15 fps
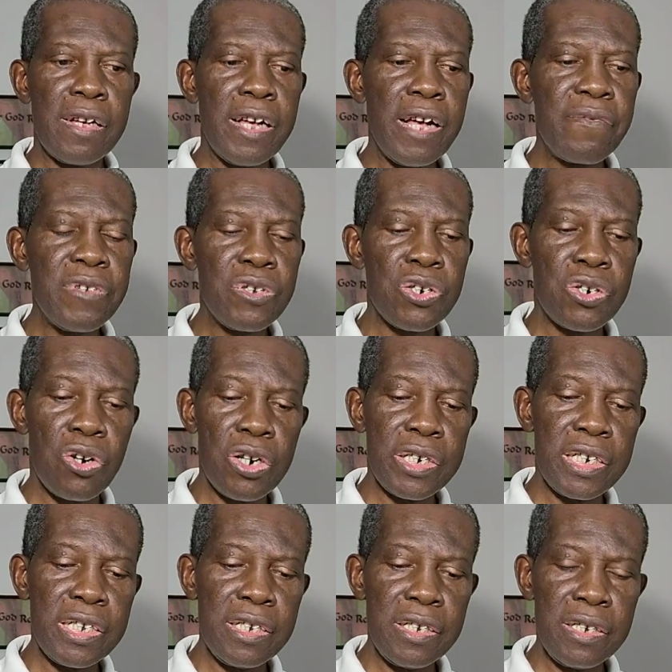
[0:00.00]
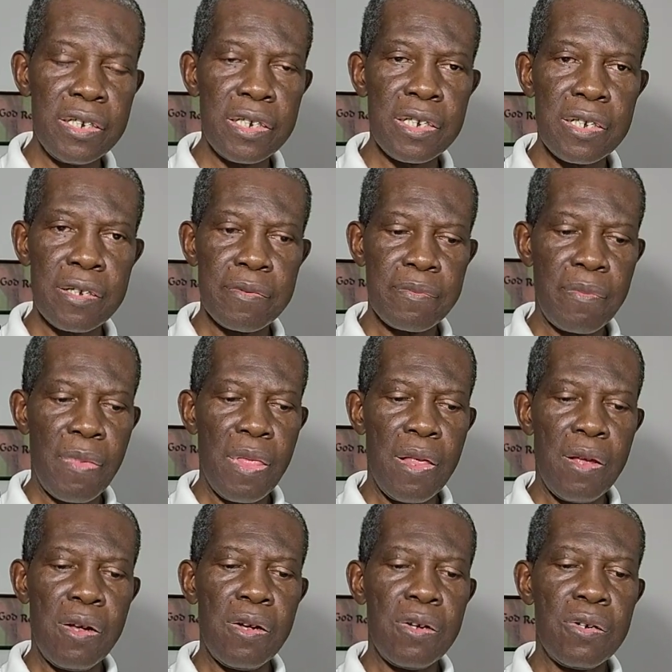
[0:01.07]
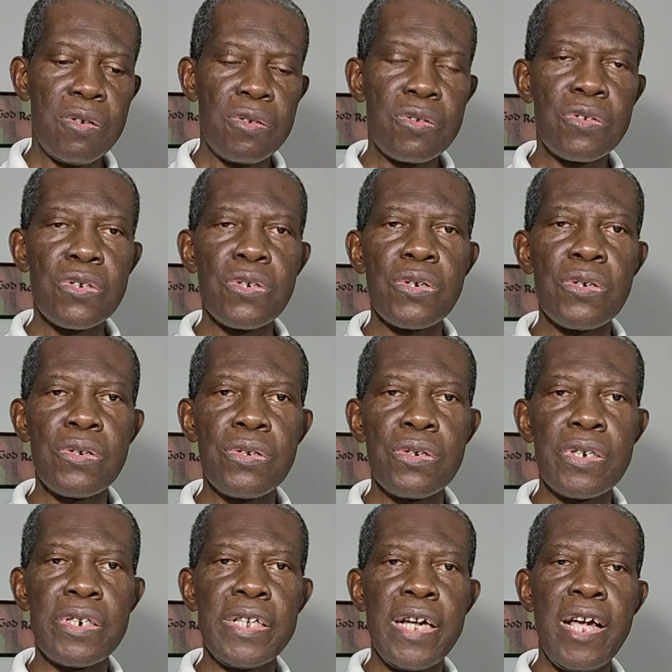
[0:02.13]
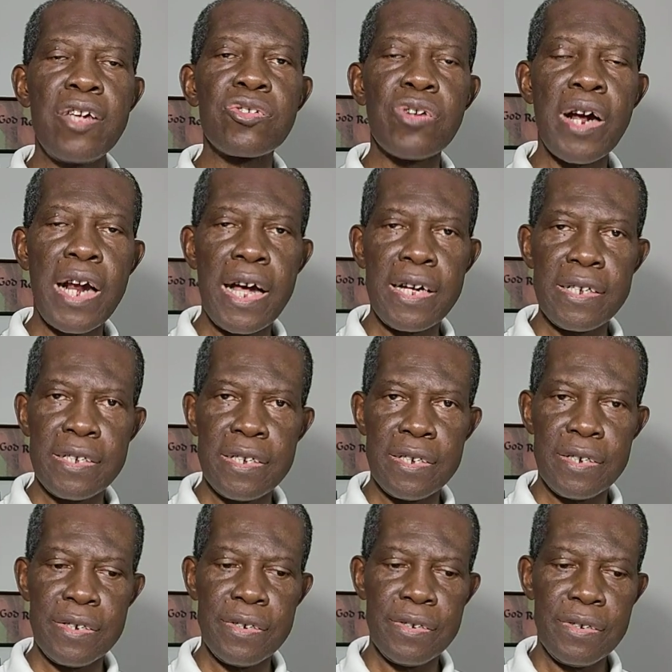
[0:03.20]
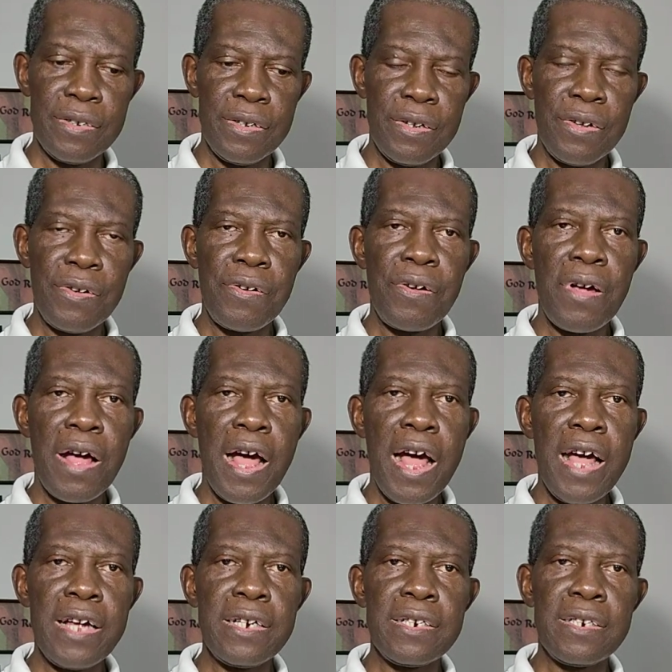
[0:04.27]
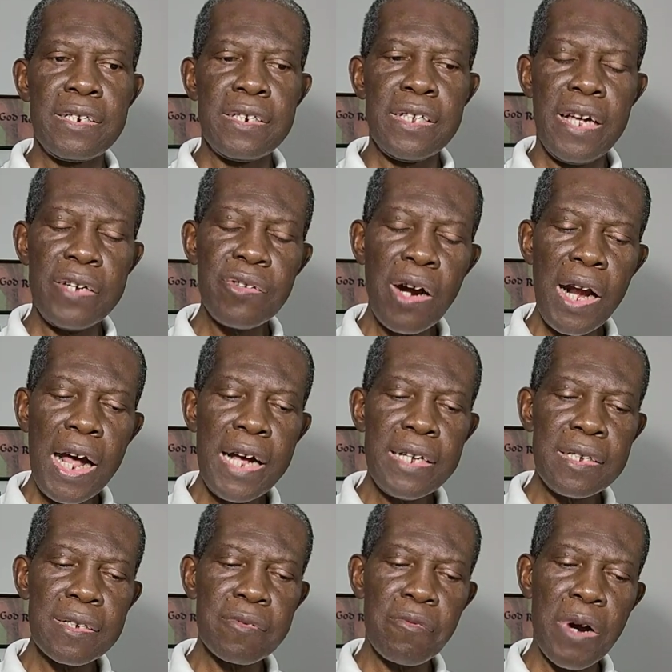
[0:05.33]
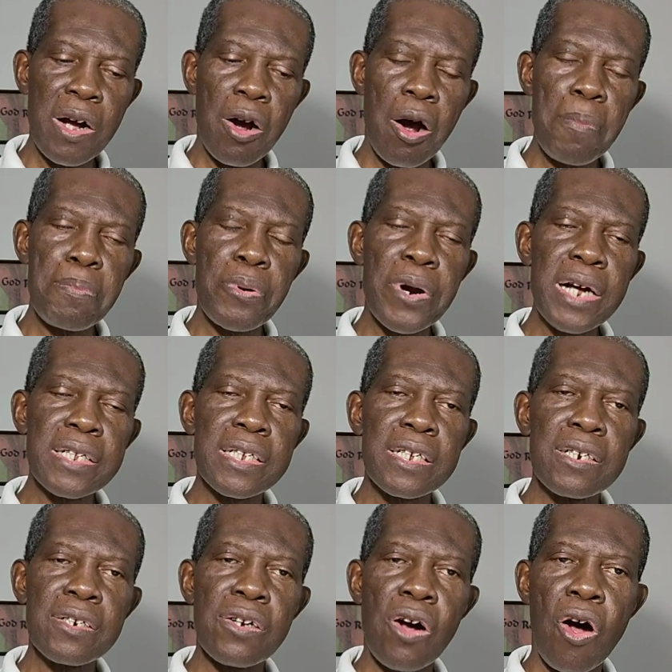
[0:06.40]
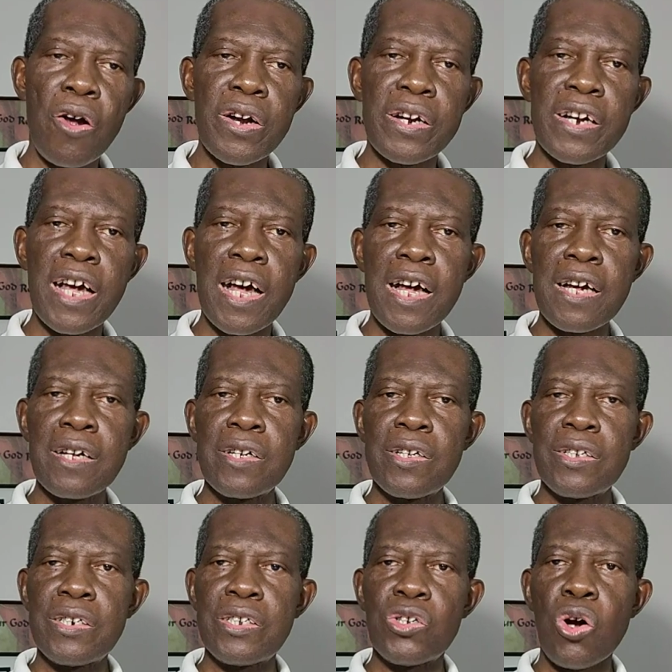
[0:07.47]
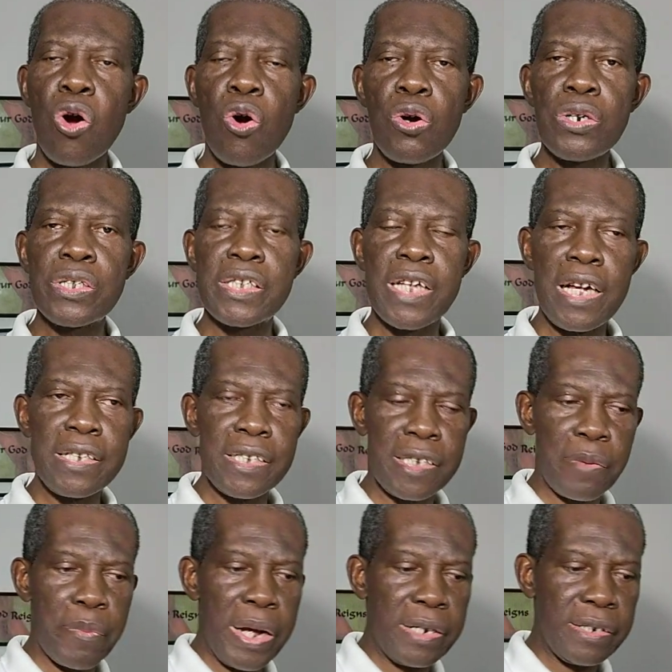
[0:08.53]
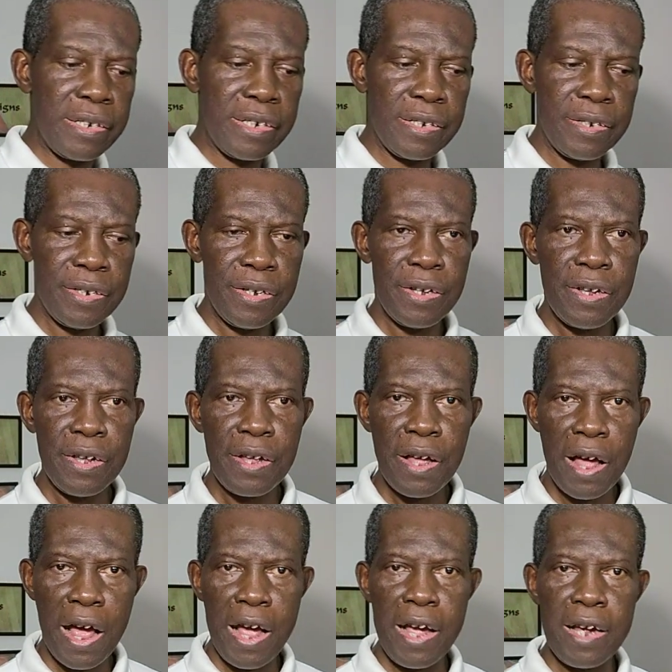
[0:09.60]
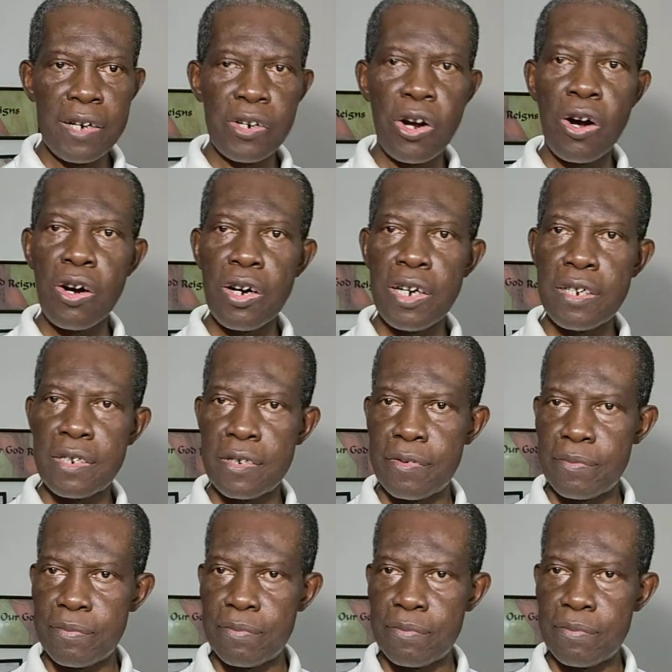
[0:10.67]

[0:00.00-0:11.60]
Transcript: gave instructions to the Israelites and the Israelites were operating under the Old Testament, and God